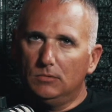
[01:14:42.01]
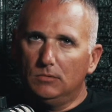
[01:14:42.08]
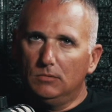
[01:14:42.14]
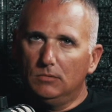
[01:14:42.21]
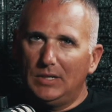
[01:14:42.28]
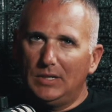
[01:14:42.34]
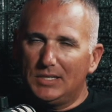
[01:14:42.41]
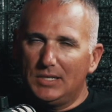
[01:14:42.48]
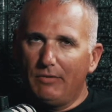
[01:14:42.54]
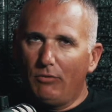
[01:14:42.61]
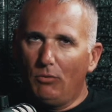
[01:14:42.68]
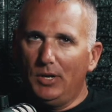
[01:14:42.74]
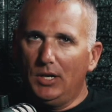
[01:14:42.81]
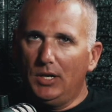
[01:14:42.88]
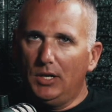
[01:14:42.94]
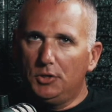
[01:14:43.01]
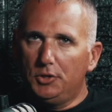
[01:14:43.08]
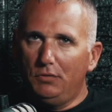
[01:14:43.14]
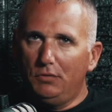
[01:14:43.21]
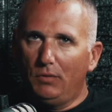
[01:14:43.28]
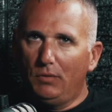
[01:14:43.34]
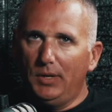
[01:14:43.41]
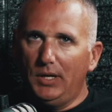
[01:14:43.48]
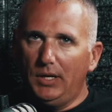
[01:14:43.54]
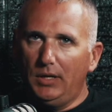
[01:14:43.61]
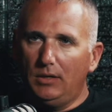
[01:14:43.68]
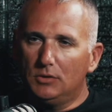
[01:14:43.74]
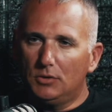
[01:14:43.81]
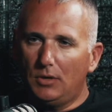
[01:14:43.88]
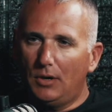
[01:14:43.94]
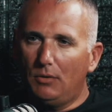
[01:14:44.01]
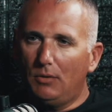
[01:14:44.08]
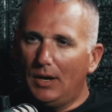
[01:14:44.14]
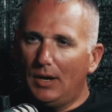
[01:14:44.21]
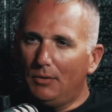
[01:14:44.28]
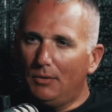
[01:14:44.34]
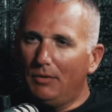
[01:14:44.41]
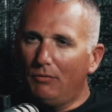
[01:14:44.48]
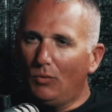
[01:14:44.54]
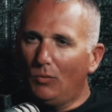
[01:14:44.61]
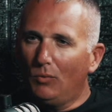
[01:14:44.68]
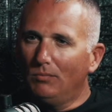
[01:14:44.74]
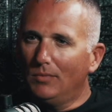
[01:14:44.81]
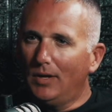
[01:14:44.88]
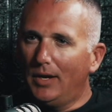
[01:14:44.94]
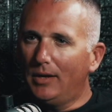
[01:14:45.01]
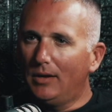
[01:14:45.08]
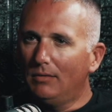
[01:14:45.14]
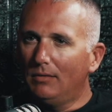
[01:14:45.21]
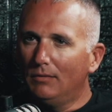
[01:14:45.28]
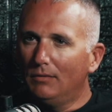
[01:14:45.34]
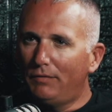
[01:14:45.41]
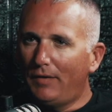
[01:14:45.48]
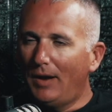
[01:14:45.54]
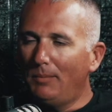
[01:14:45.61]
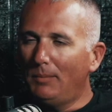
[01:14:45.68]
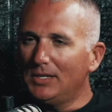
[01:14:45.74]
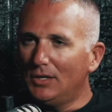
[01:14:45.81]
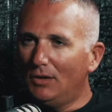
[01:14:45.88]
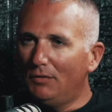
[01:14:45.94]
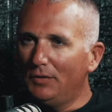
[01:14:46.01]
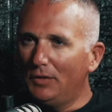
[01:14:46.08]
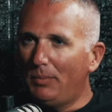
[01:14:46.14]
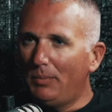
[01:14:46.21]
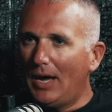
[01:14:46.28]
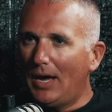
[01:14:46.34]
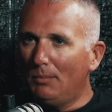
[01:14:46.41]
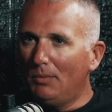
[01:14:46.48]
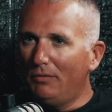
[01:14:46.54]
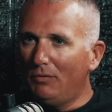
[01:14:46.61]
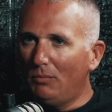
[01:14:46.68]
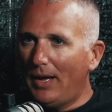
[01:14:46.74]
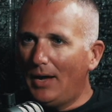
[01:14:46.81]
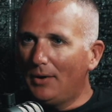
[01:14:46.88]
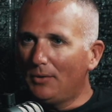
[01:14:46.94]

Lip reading: that's never been an issue for me. So I don't ever like find myself at the bottom of a bottle.